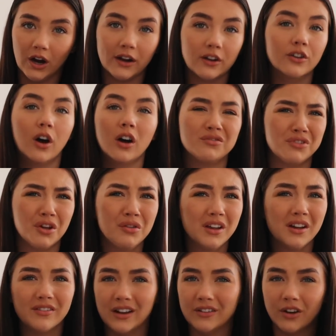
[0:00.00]
I
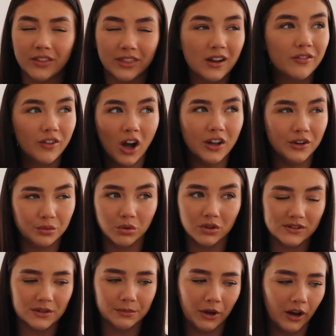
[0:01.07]
think I've ironed
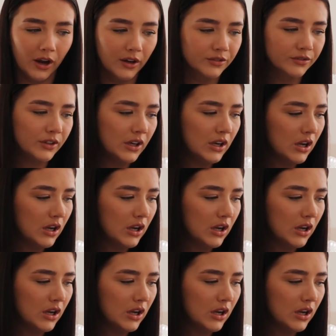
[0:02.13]
once in my life.